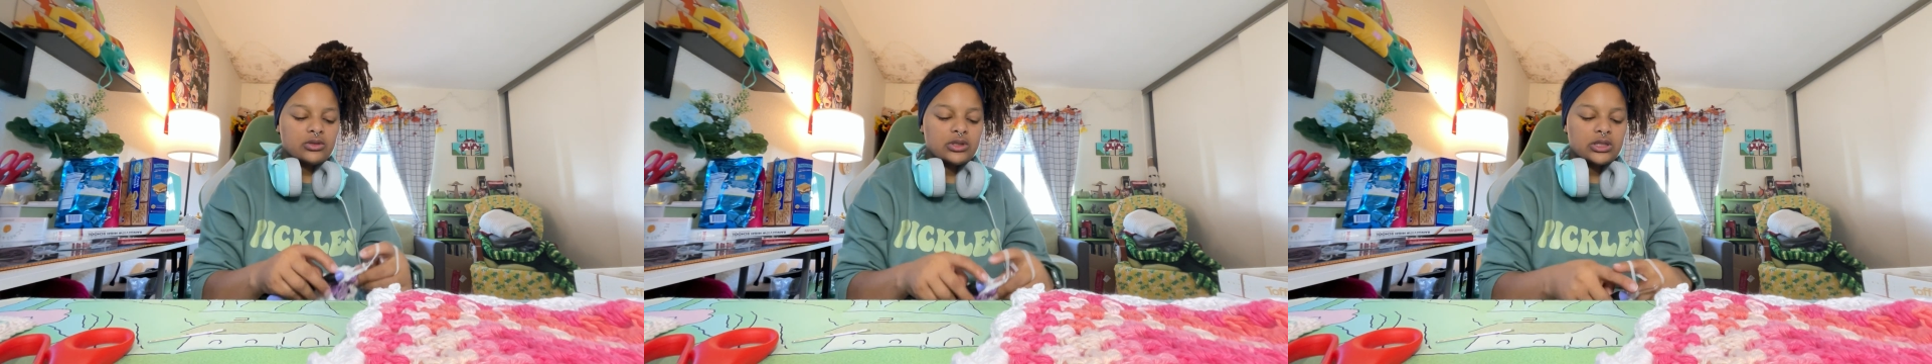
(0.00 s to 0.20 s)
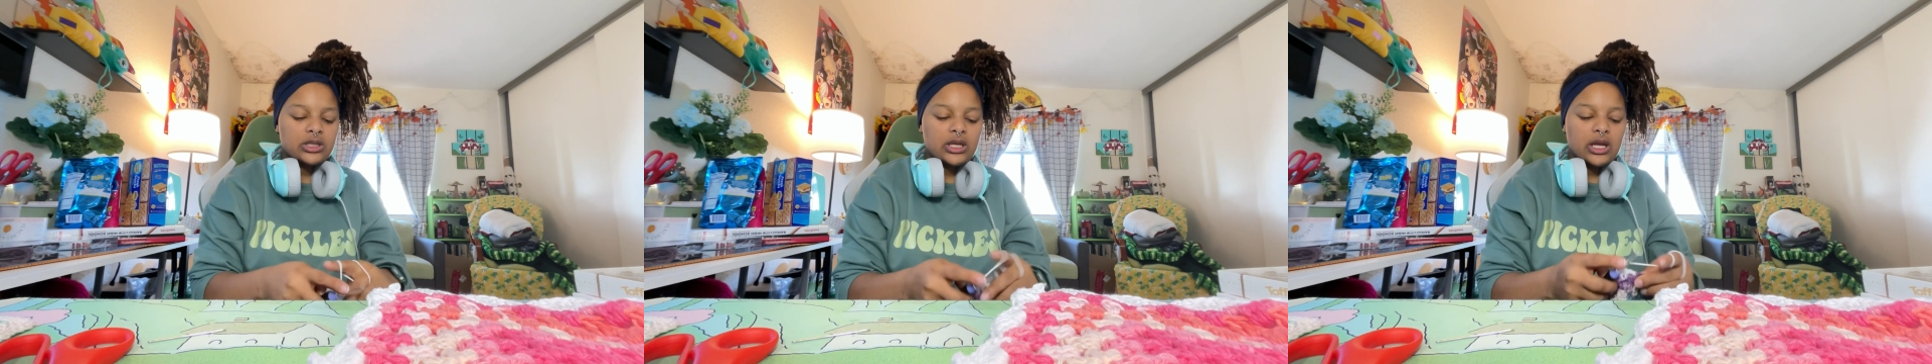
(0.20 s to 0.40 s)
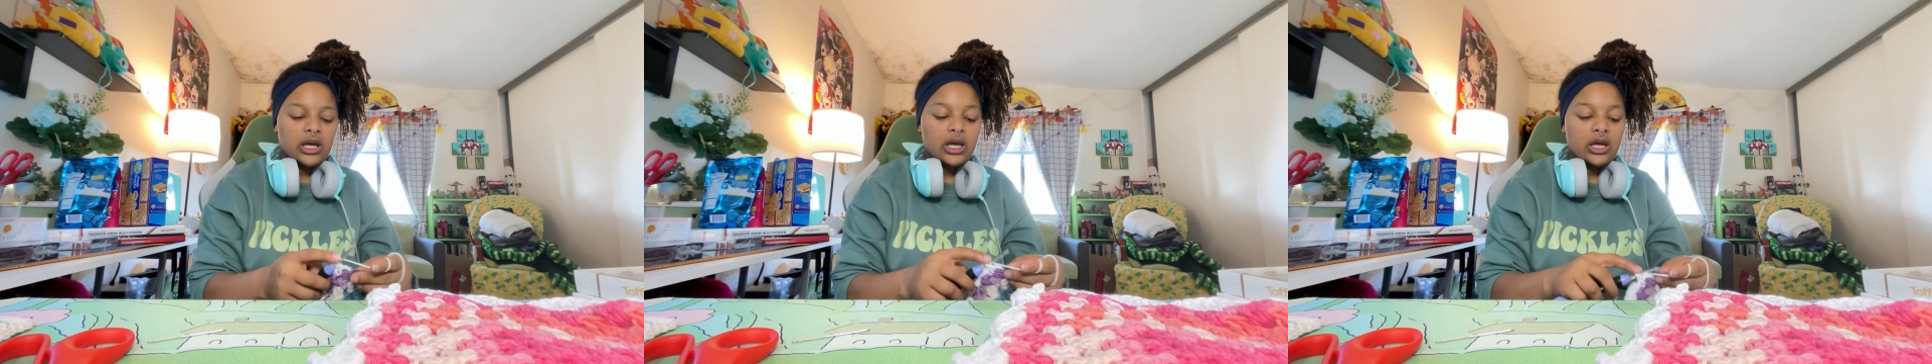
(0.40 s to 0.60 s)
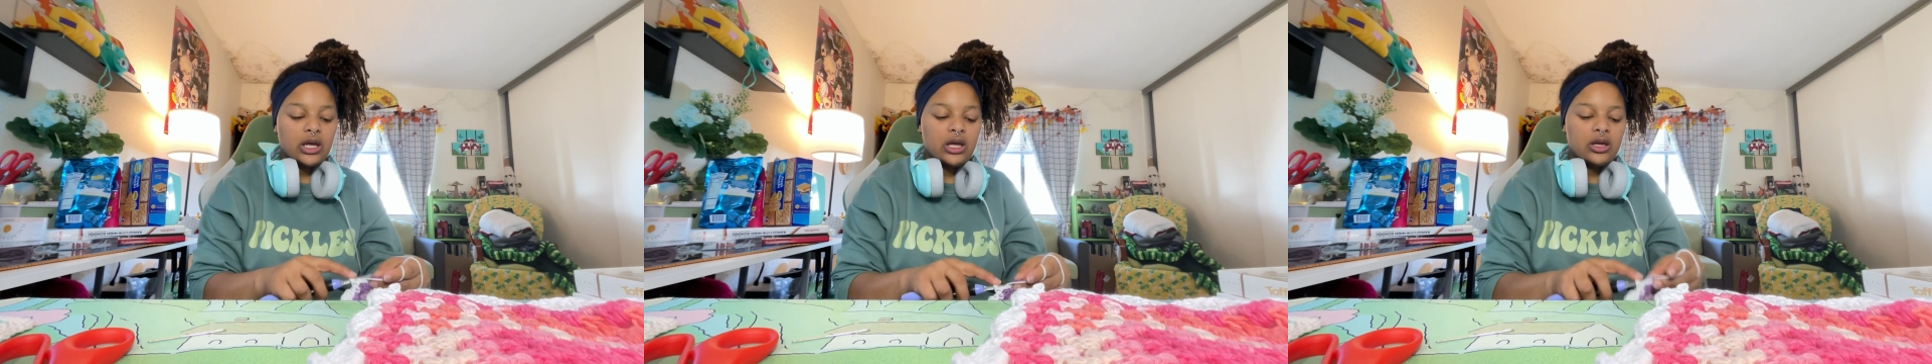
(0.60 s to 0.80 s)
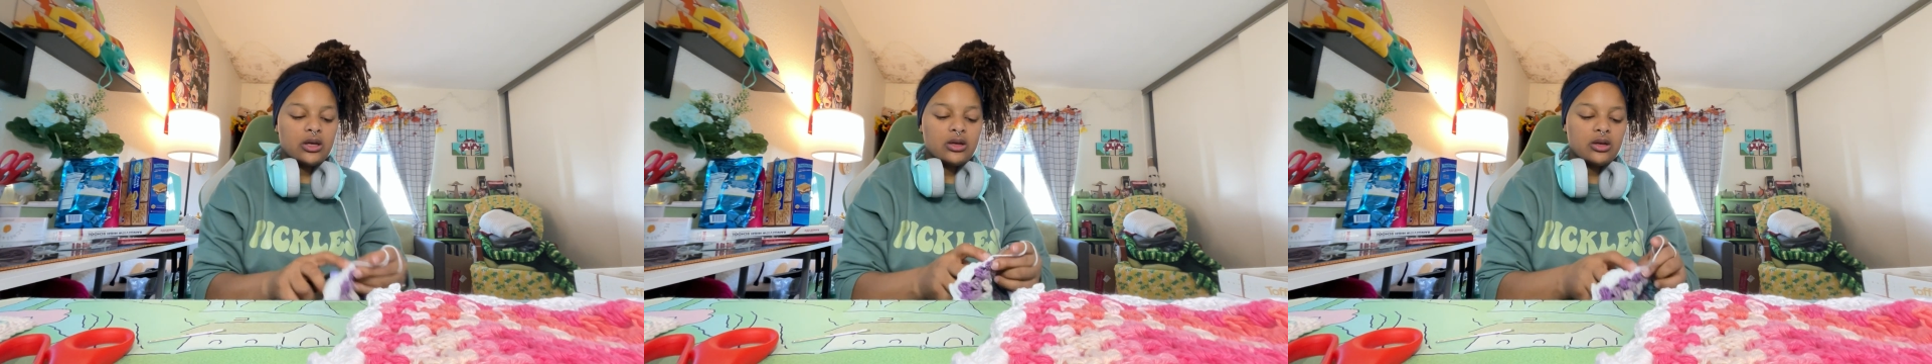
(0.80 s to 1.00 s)

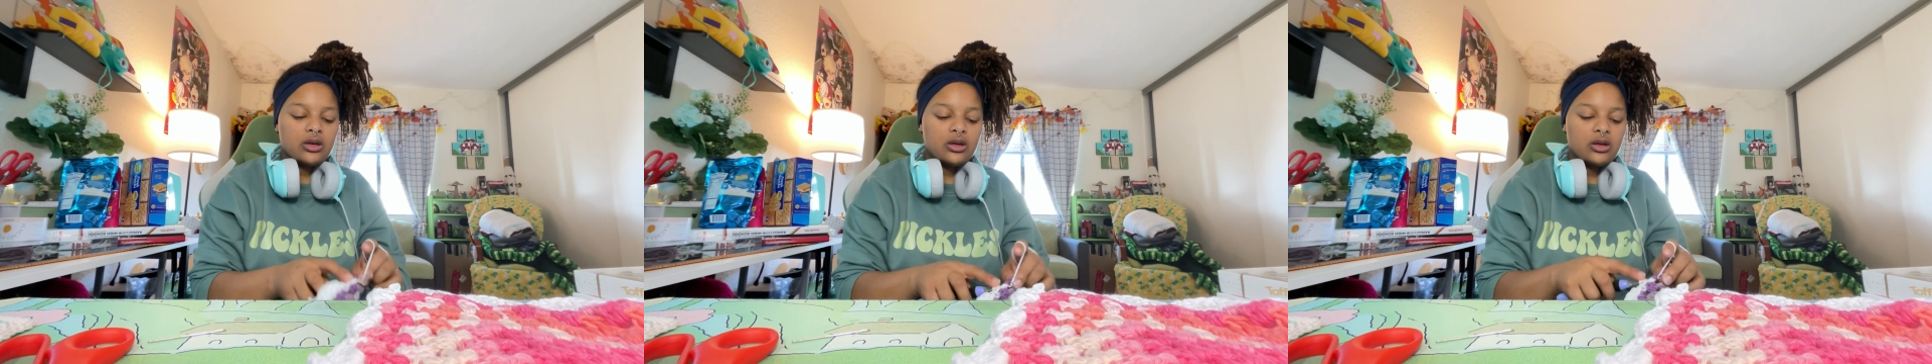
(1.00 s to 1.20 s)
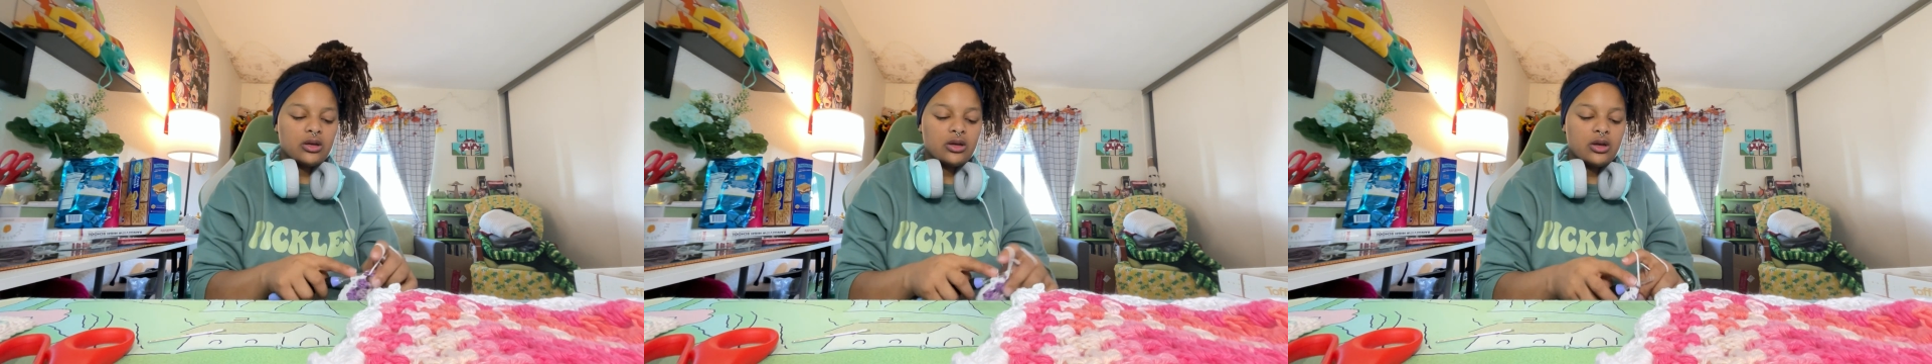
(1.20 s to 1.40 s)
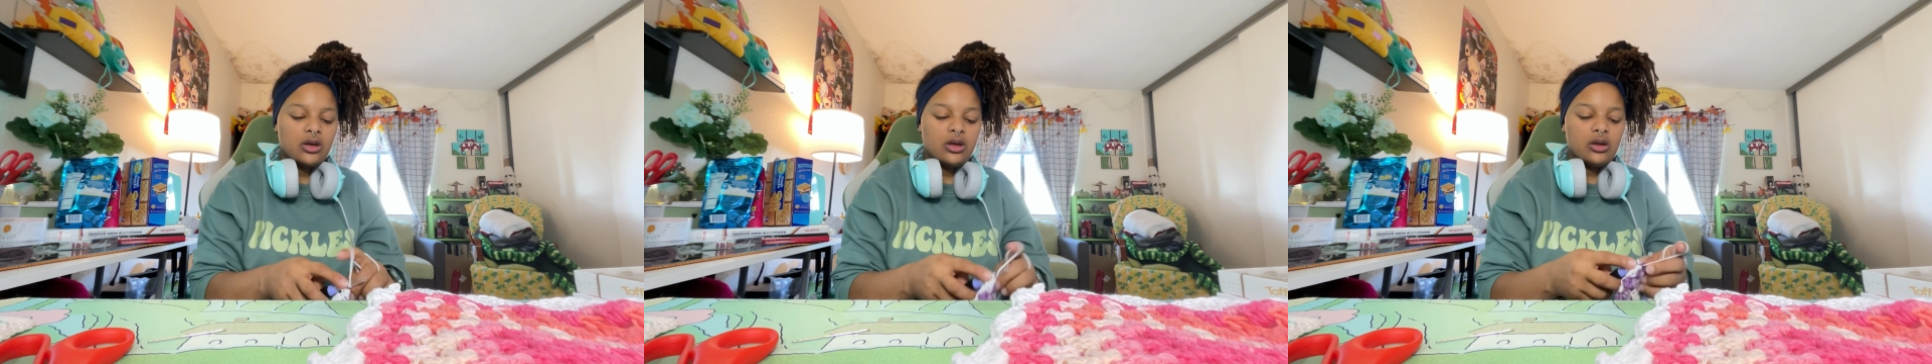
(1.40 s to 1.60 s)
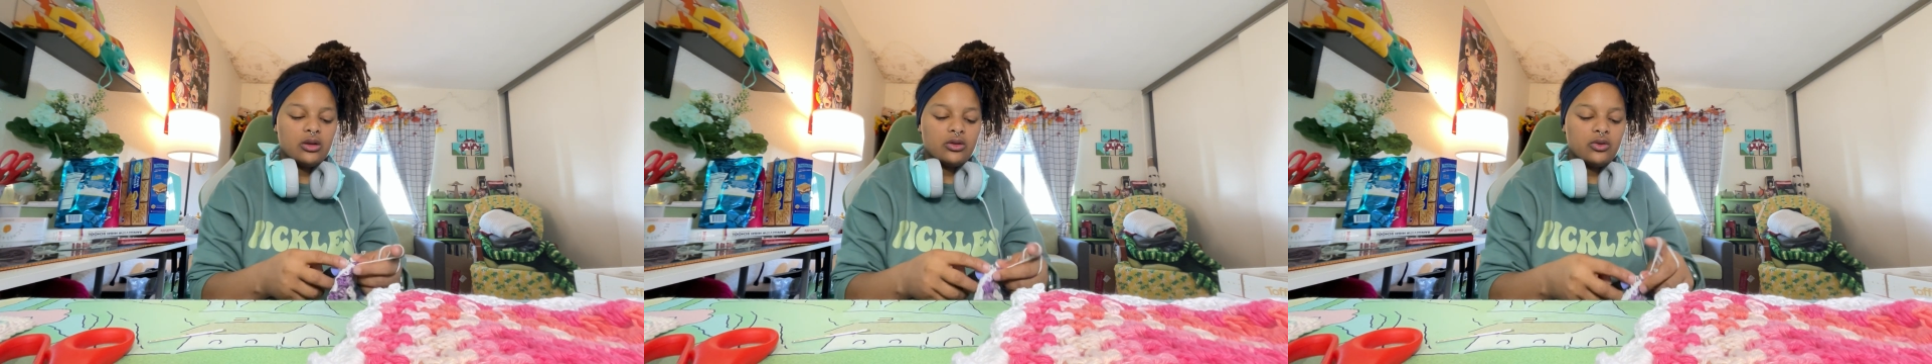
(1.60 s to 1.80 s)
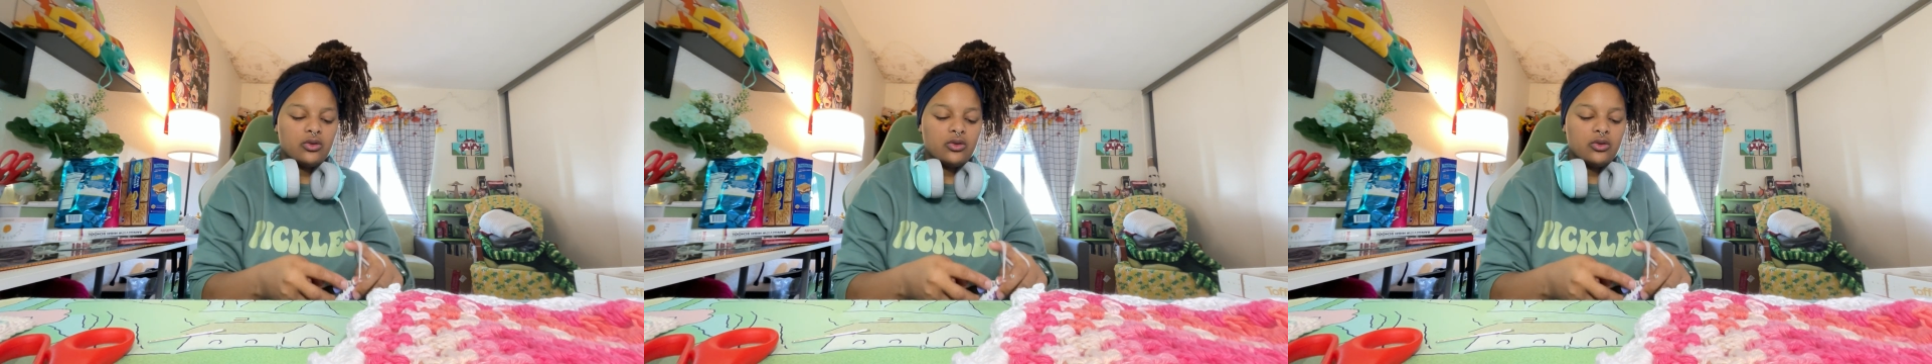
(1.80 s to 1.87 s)
today to